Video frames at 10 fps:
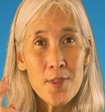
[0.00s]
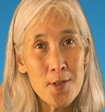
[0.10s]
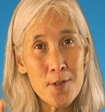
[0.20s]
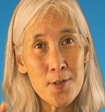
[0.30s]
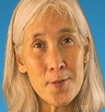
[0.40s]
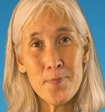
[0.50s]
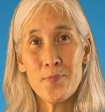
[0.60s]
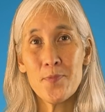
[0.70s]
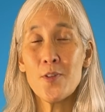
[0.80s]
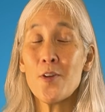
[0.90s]
Third,
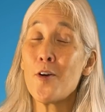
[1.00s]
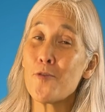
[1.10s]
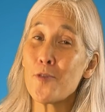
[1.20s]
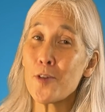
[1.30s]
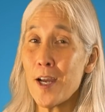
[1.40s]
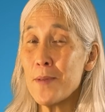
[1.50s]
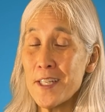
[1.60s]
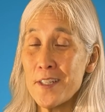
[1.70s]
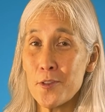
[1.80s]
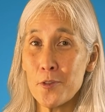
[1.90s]
overcoming
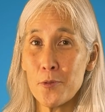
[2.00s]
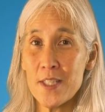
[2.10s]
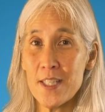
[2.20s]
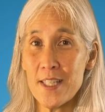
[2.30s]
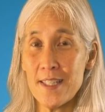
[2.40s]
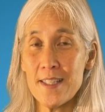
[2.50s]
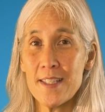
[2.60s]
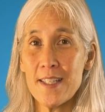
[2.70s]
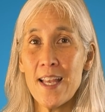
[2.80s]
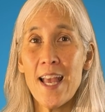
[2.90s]
internal
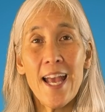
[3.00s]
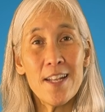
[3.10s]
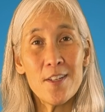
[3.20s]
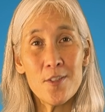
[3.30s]
resistance and